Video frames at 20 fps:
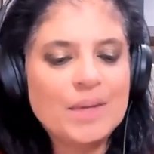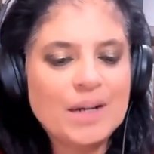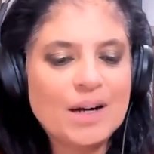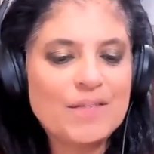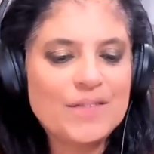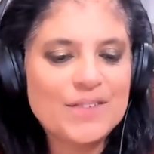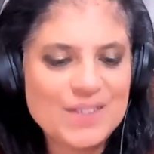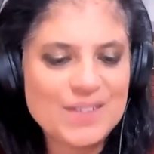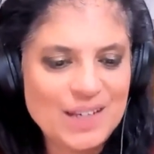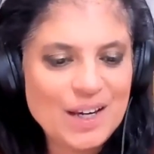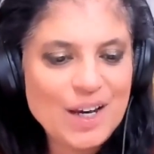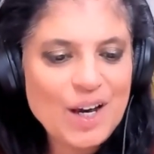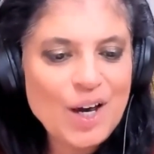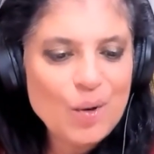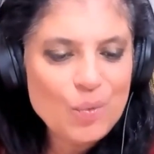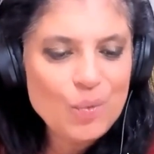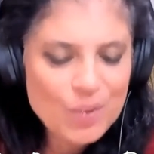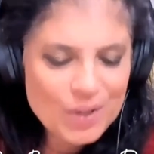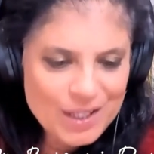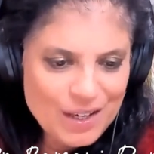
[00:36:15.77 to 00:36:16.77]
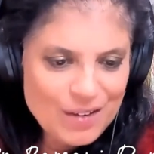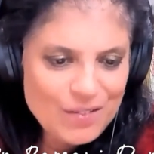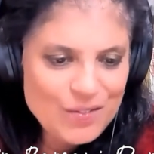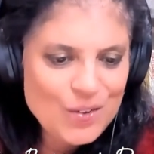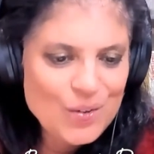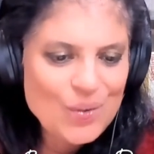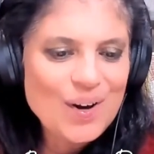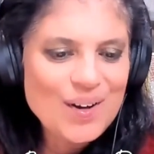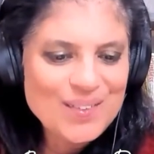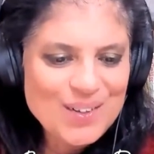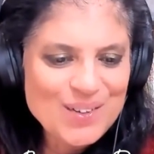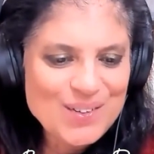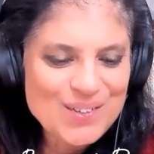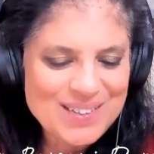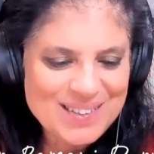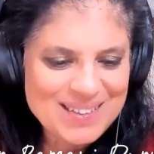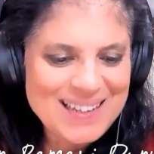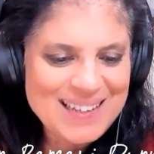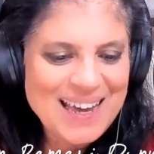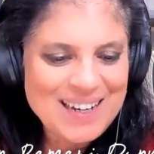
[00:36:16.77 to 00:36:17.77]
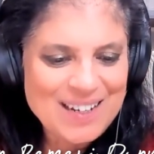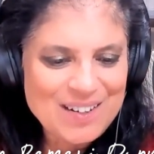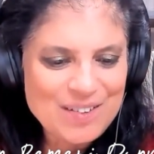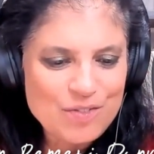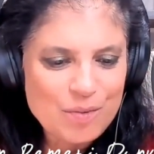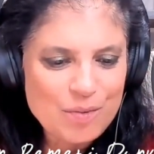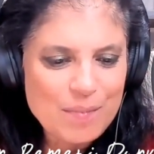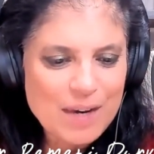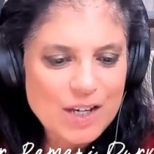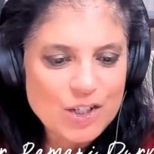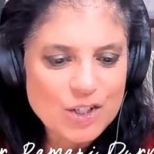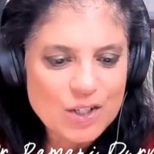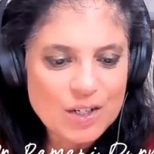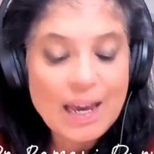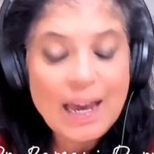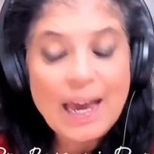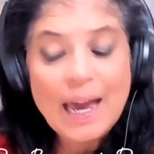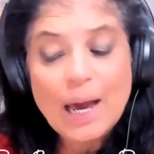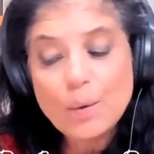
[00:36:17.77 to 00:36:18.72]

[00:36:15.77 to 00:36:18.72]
And obviously, we'll give you all that information.